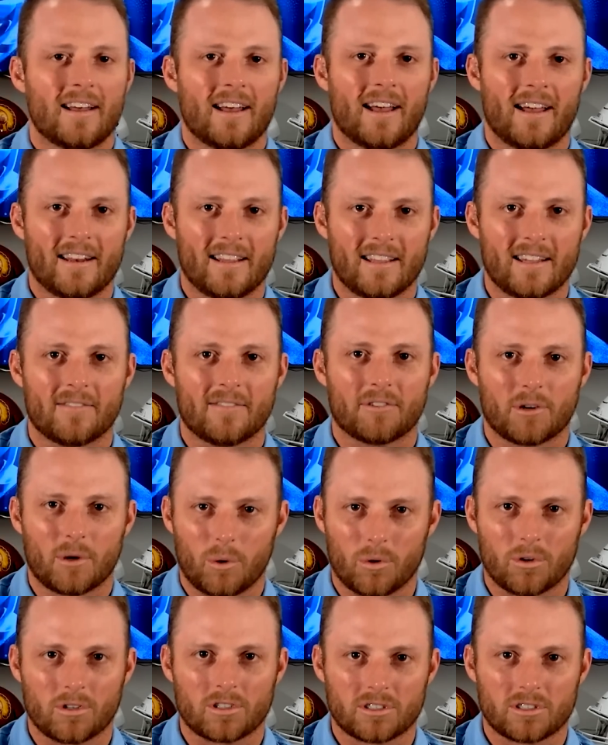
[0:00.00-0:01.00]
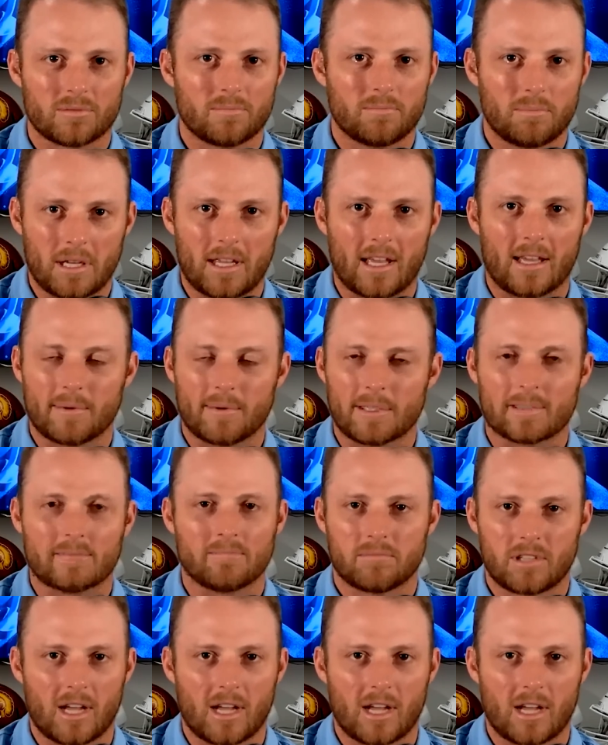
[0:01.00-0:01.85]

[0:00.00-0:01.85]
And he, of course, became a